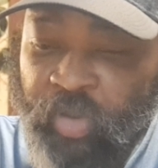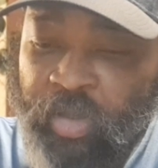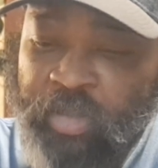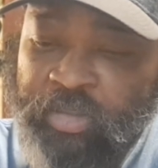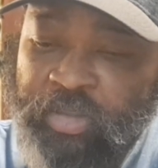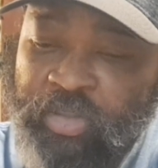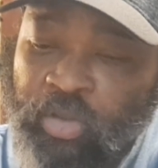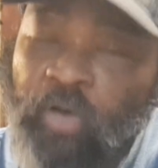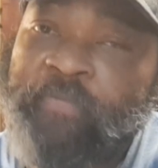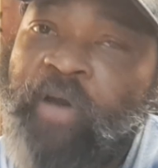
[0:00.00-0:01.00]
And this is
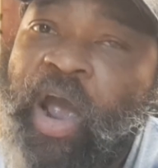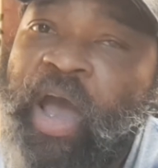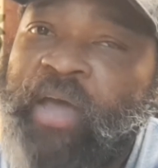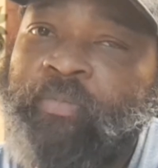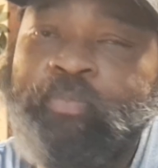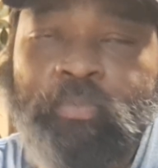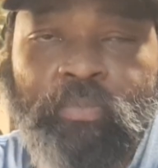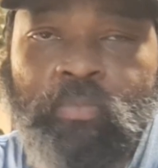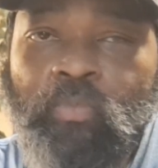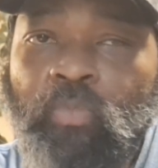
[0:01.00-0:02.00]
stir-fried
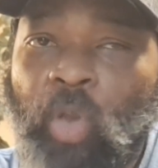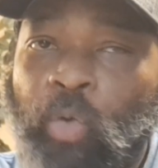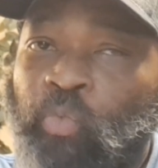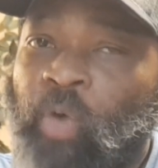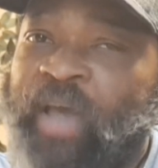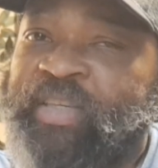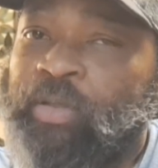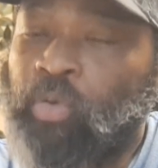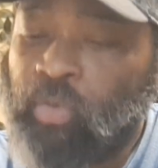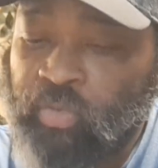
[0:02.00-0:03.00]
rice
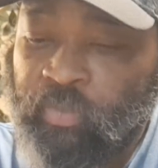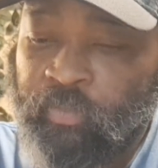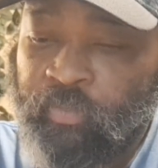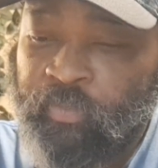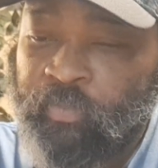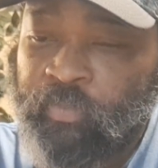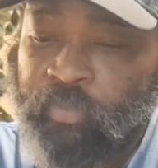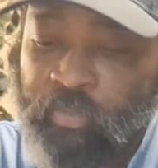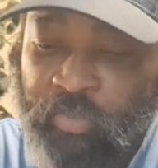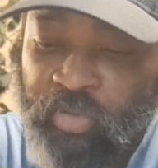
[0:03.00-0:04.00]
noodles.
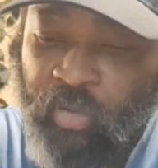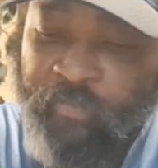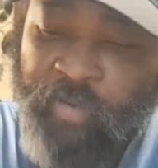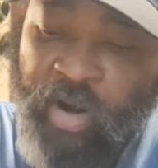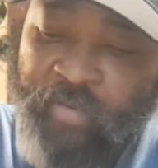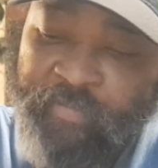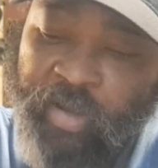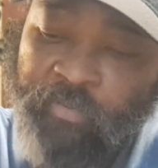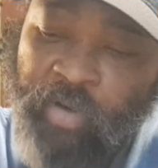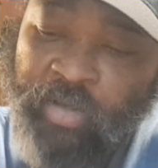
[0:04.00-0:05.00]
Stir-fried
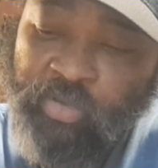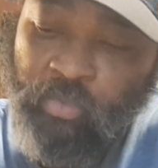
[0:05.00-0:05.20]
flat rice